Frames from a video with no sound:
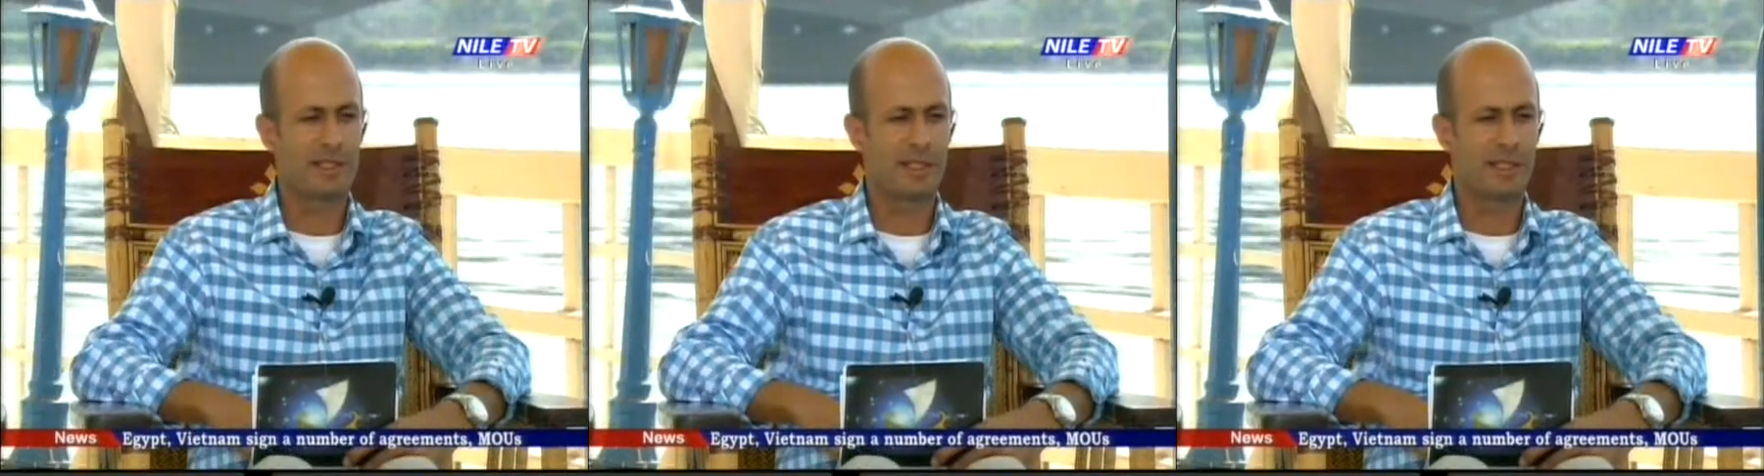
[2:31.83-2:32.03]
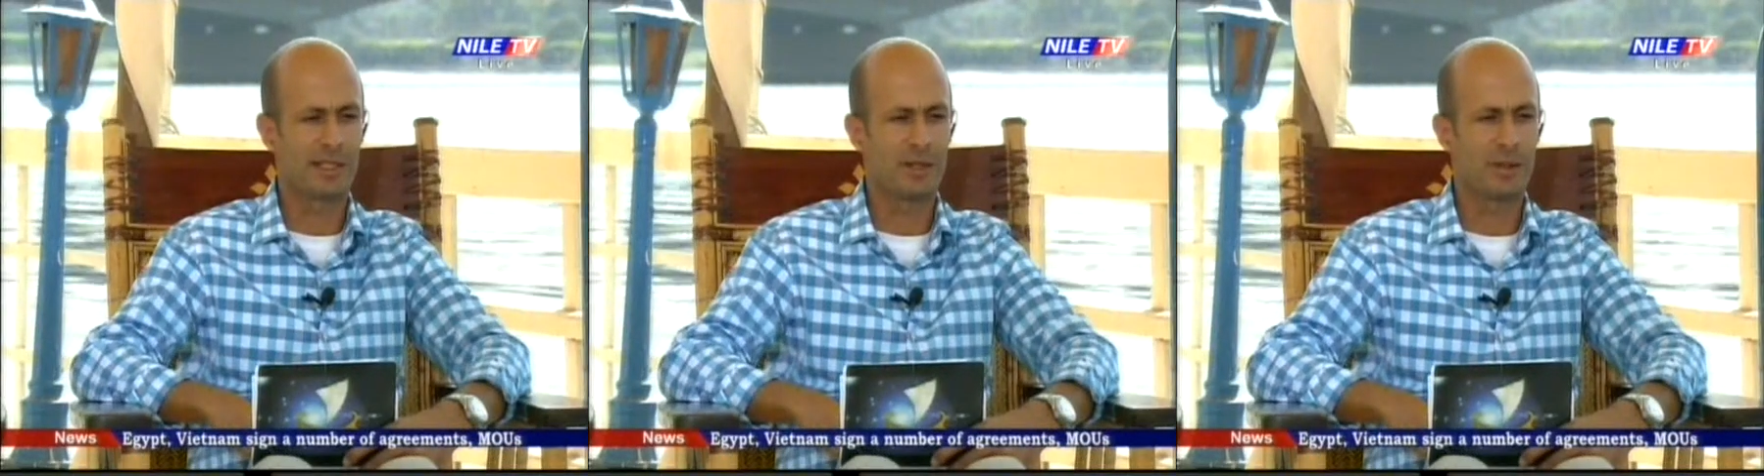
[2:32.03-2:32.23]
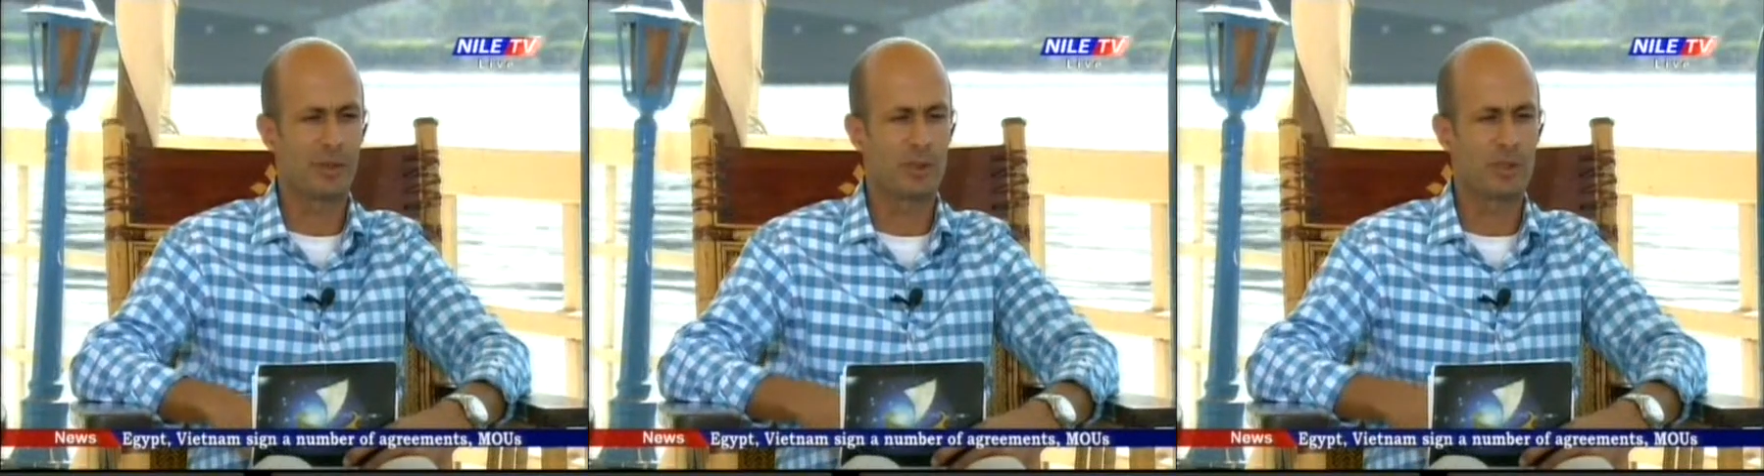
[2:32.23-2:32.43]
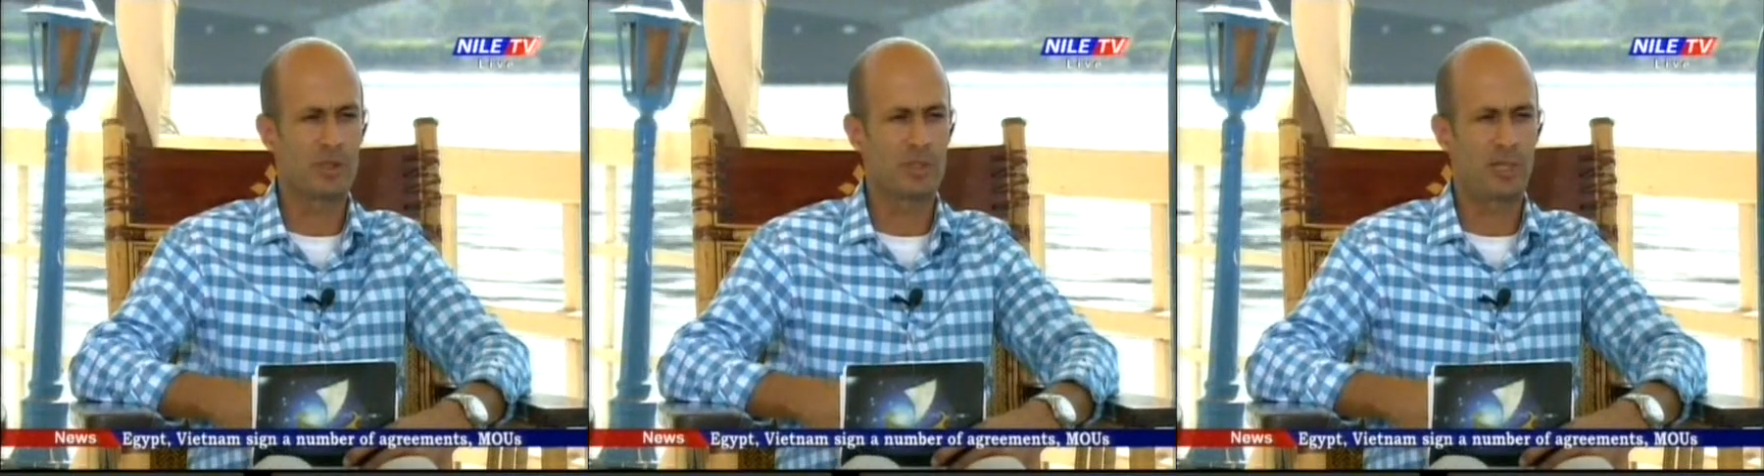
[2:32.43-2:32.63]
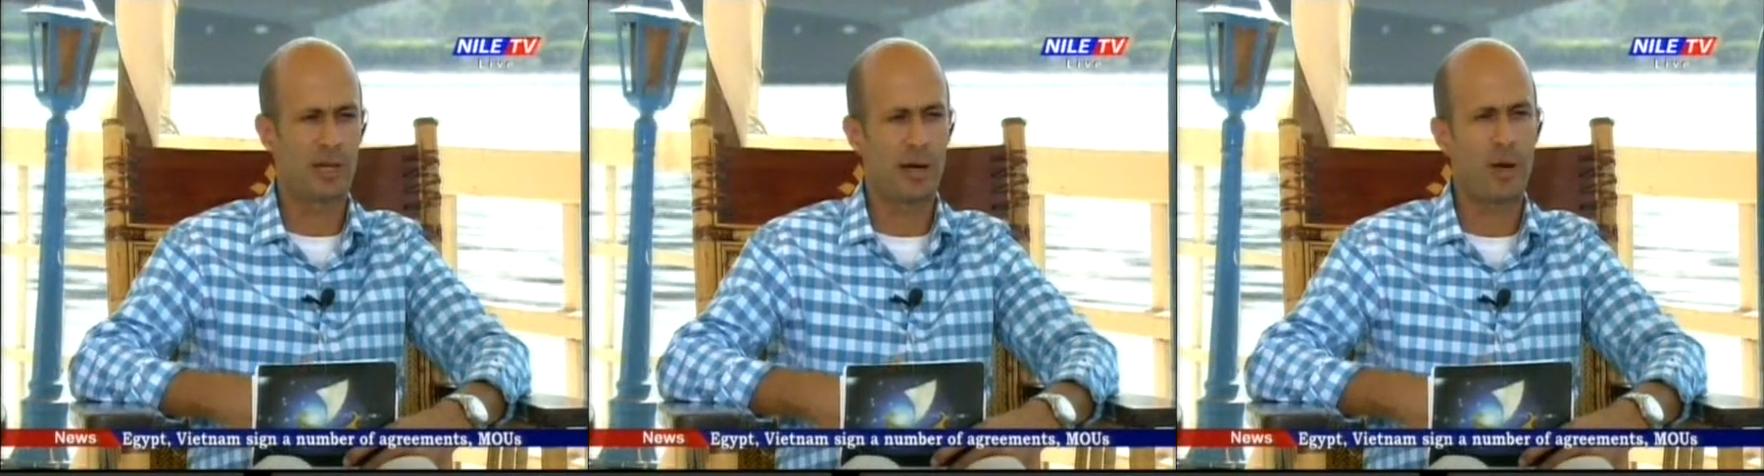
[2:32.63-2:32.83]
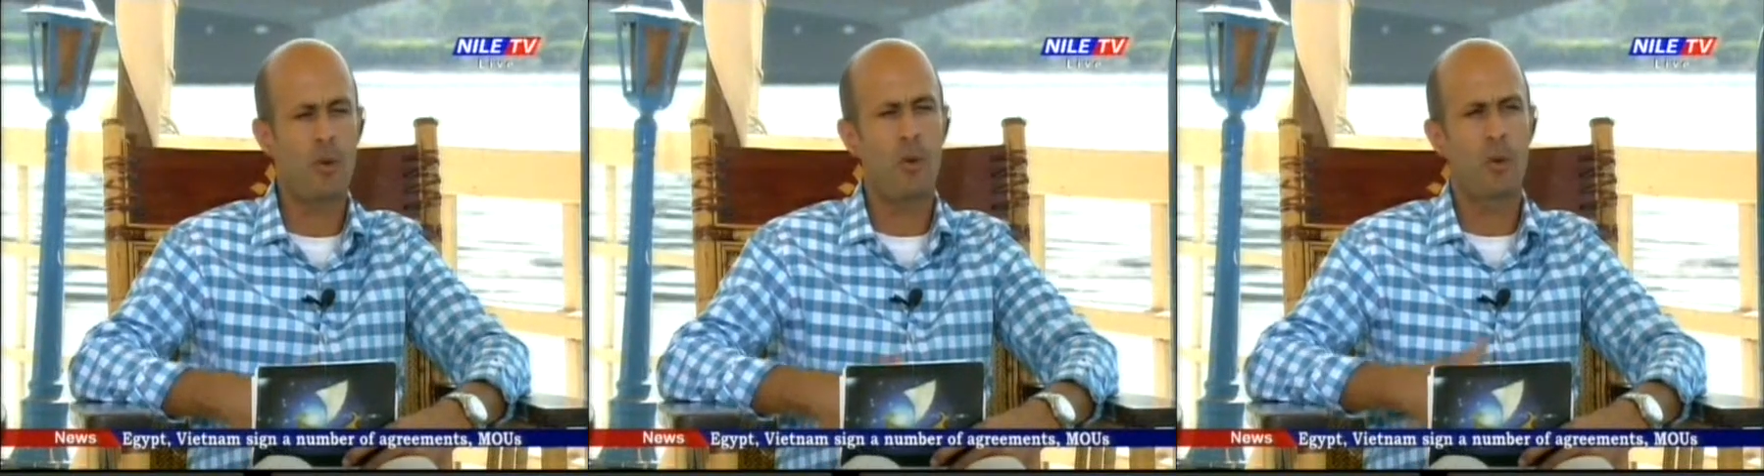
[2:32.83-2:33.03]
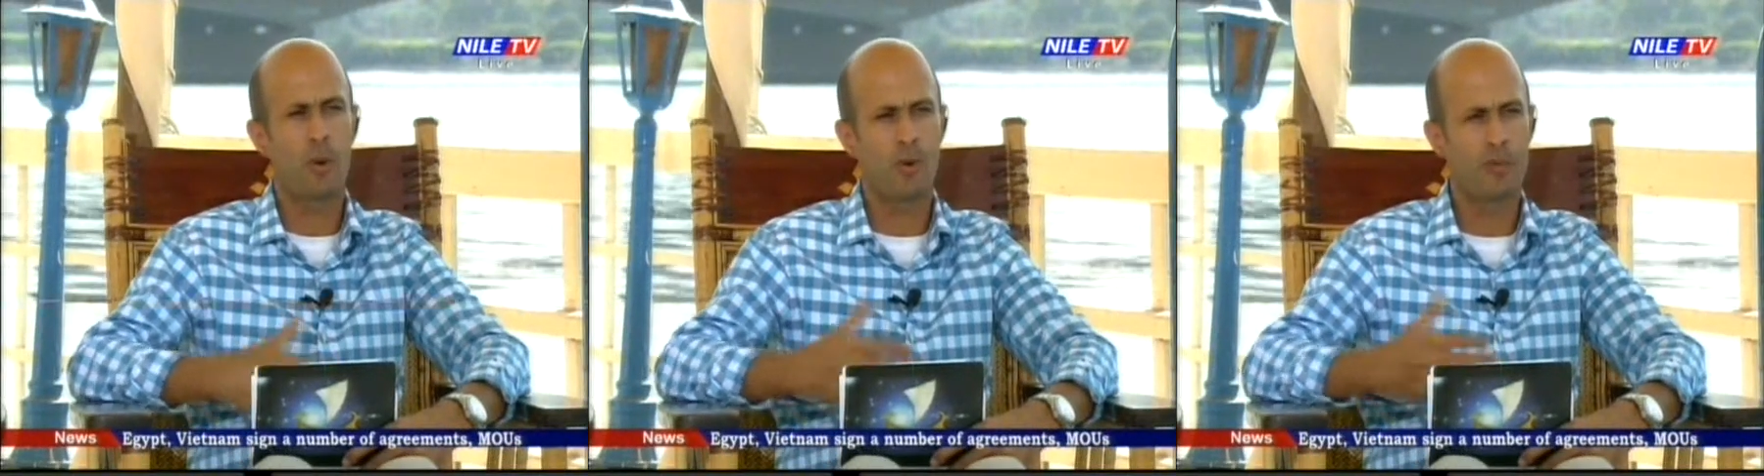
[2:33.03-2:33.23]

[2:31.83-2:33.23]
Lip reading: Because all